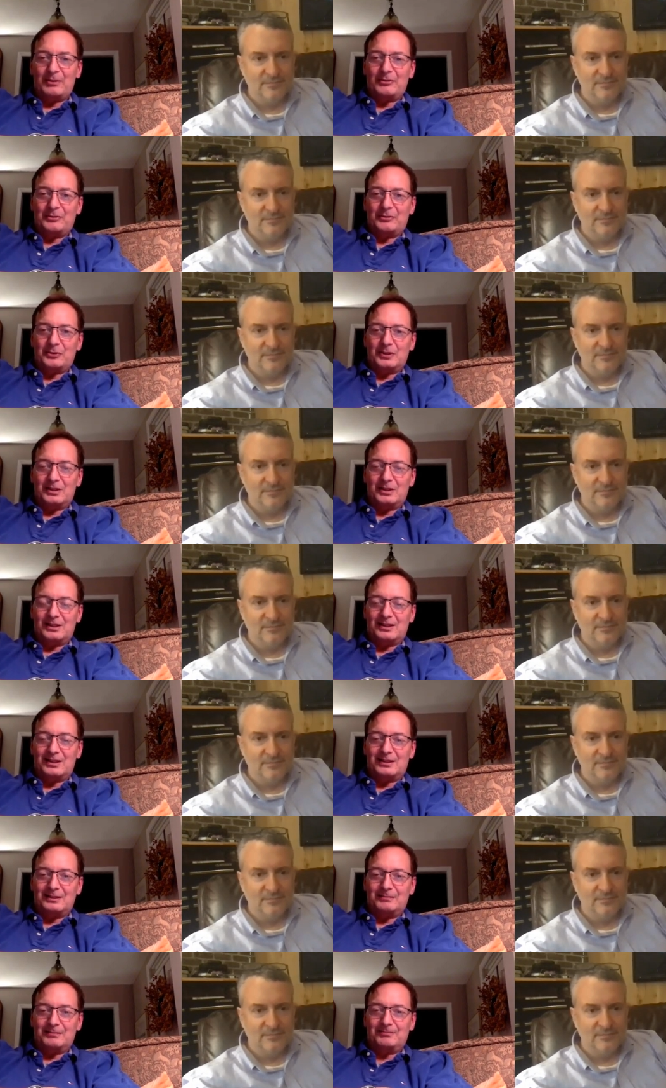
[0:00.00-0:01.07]
Speaker 1: for
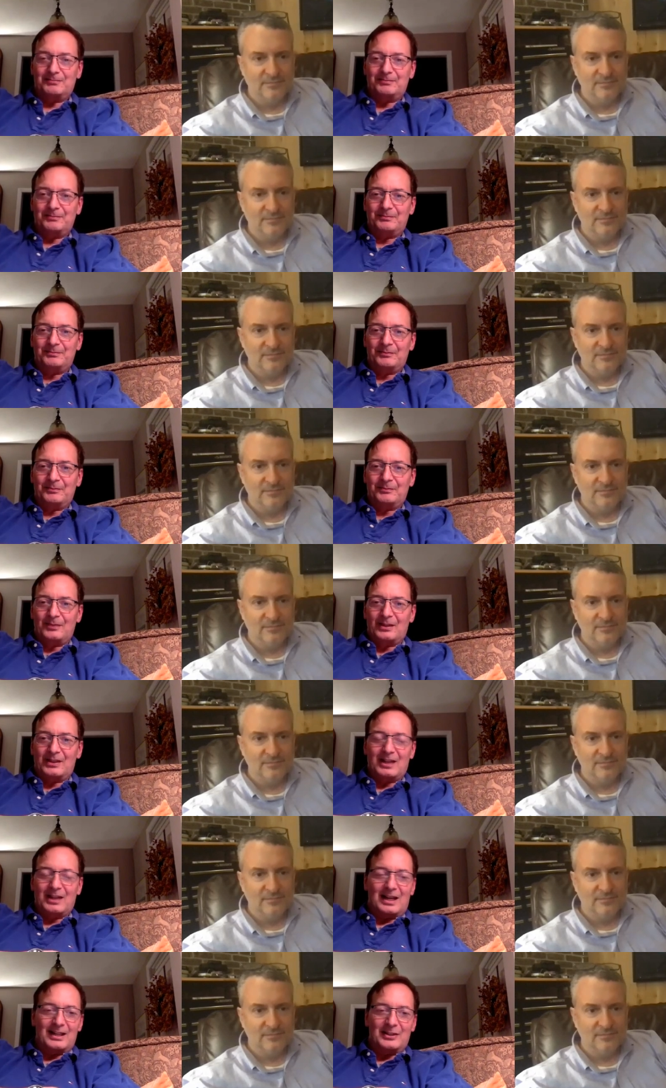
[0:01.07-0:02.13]
um, a
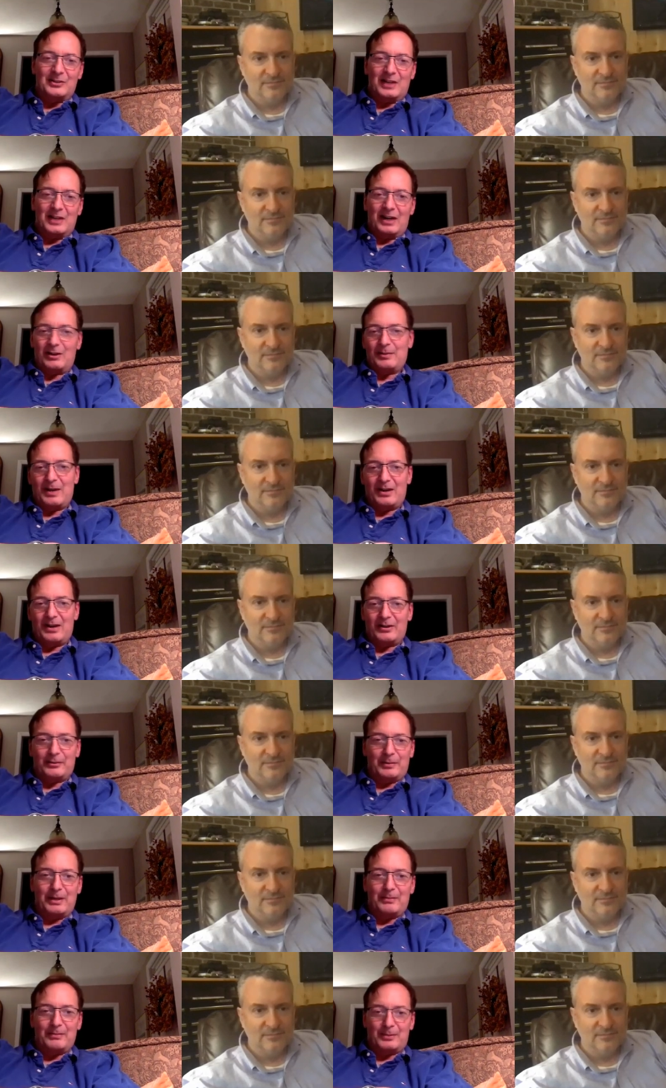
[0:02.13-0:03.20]
guy who cared about other
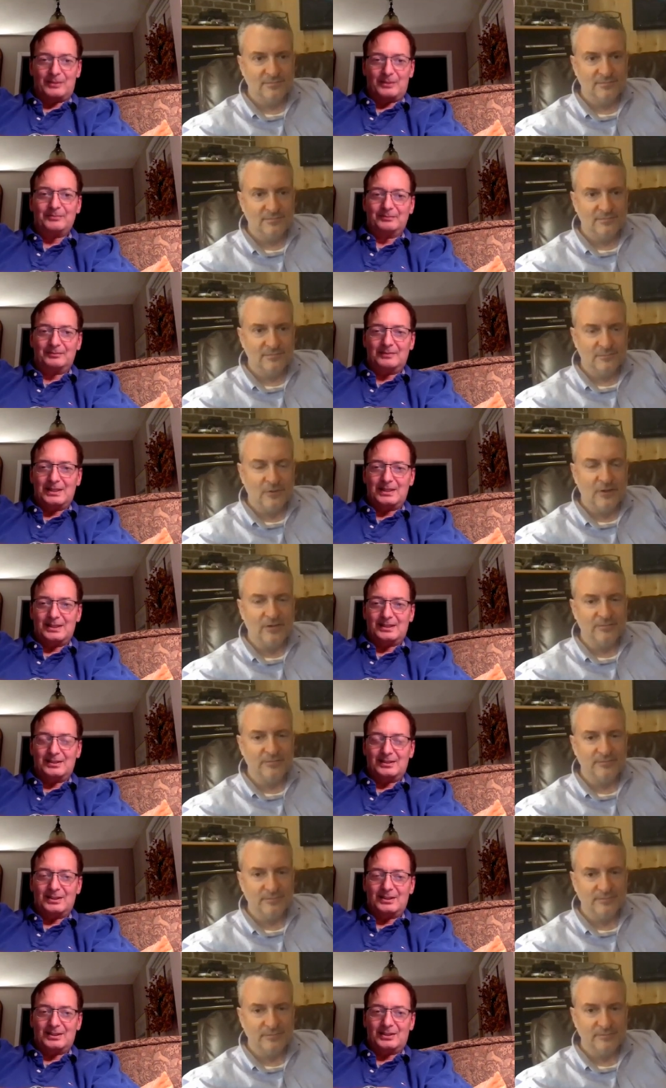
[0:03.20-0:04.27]
people is right.
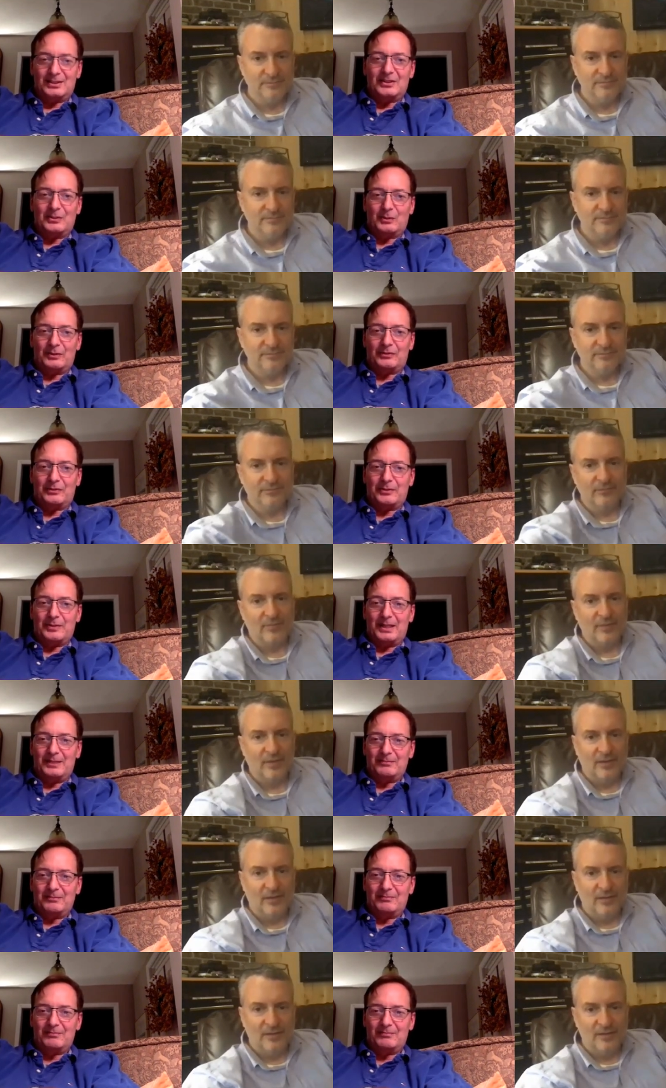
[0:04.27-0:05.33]
is a good one for me.
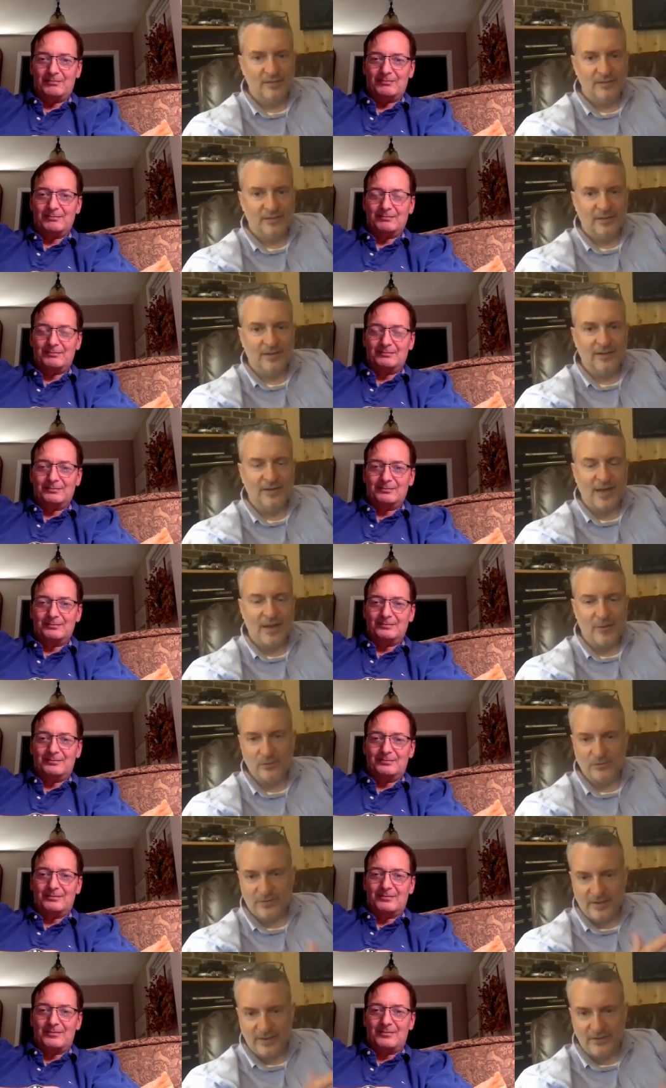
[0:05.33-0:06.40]
All
Speaker 2: right, I will
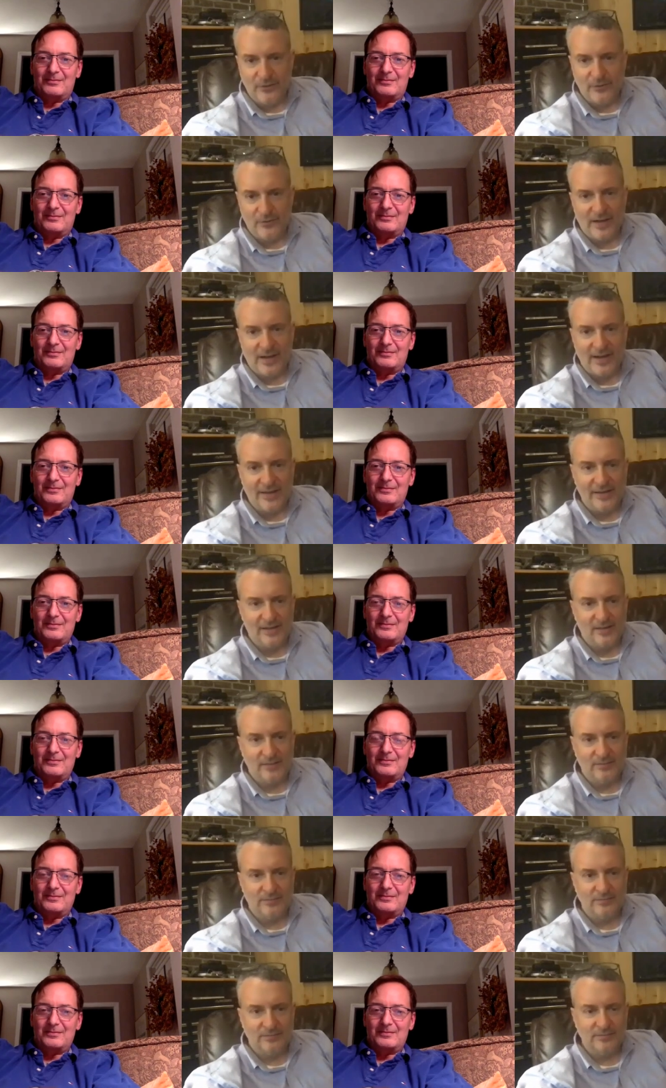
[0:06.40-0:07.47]
tell you that I
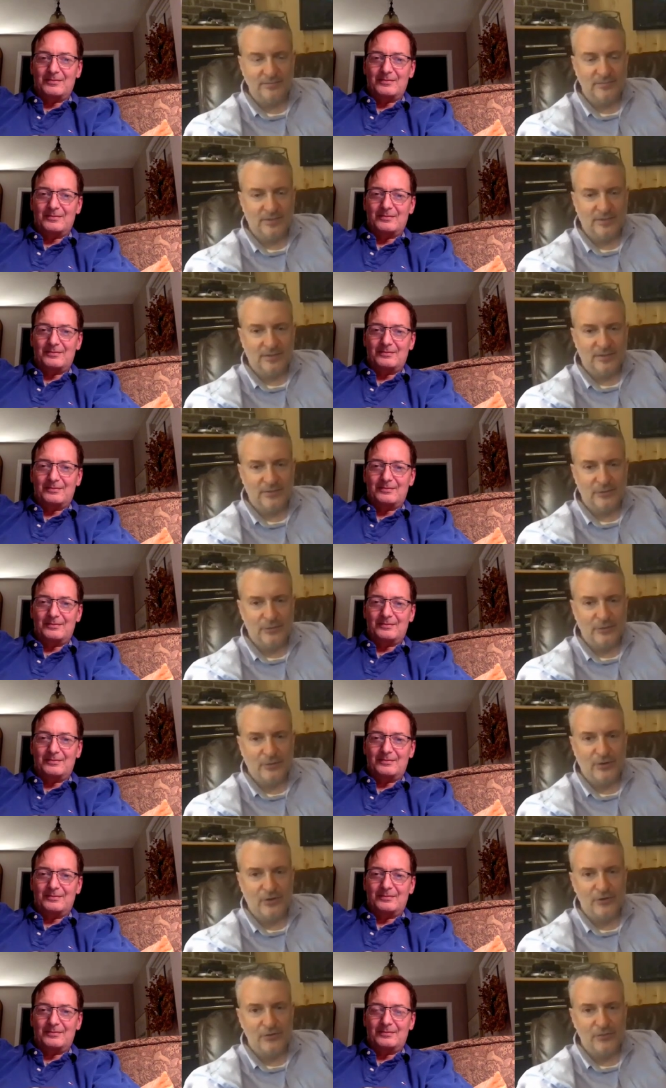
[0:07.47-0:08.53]
um, uh, you
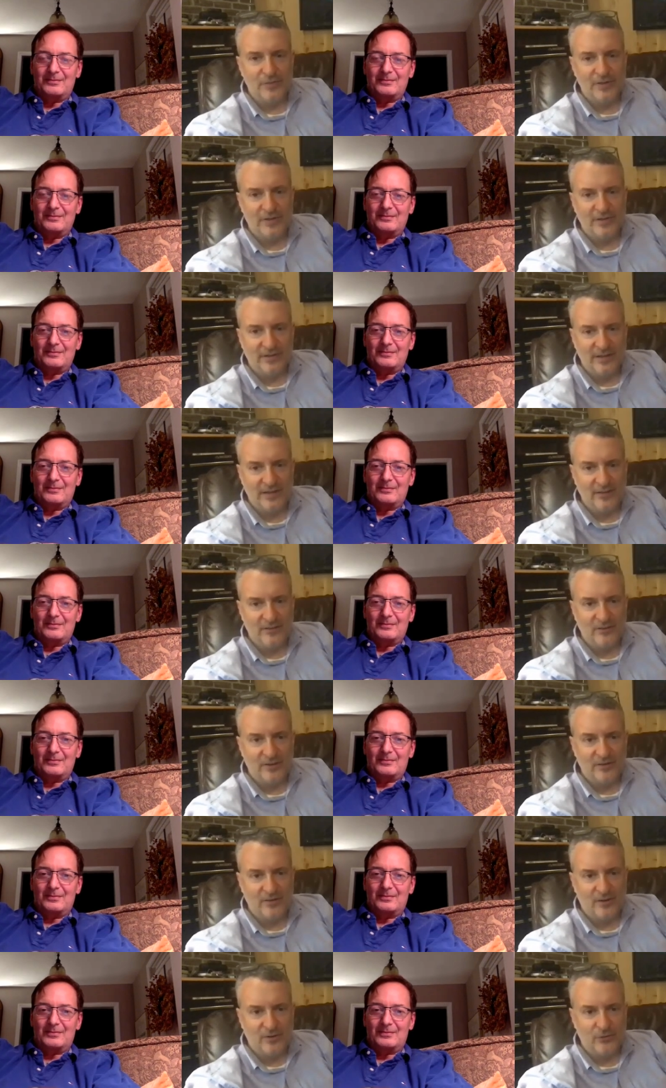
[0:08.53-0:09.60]
encouraged me to teach. I
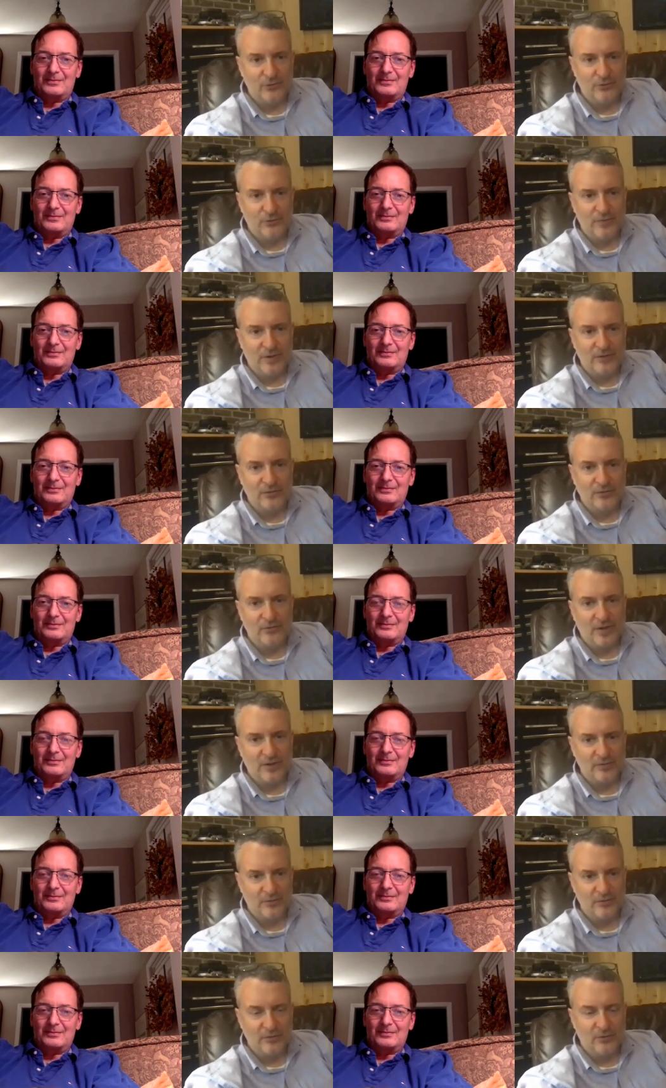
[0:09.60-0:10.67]
taught two semesters. I
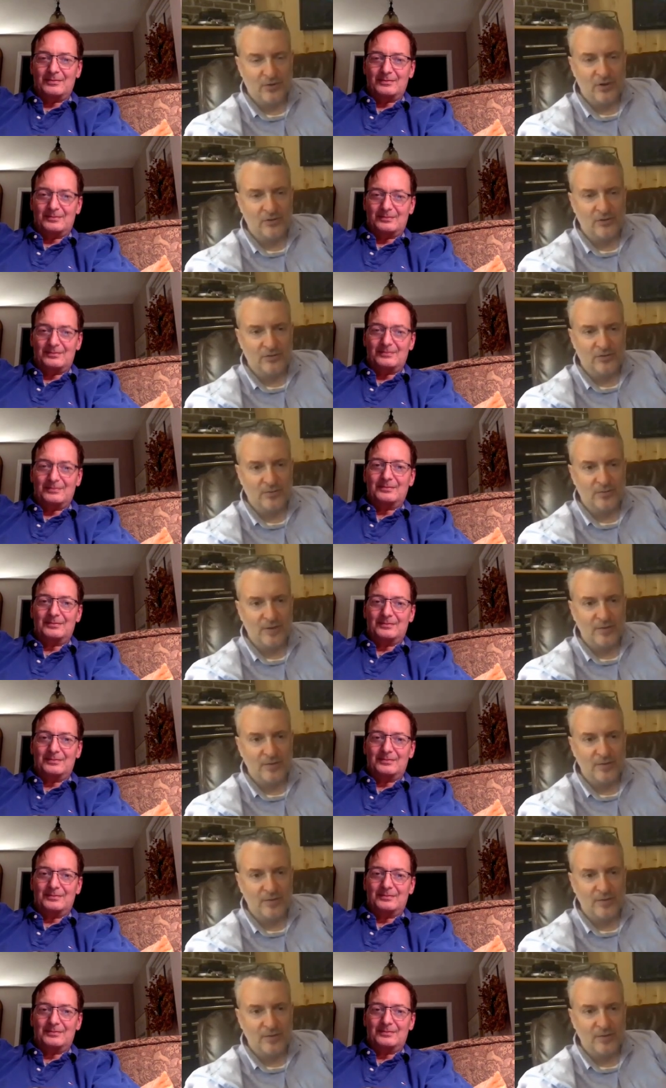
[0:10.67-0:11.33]
still talk to some of my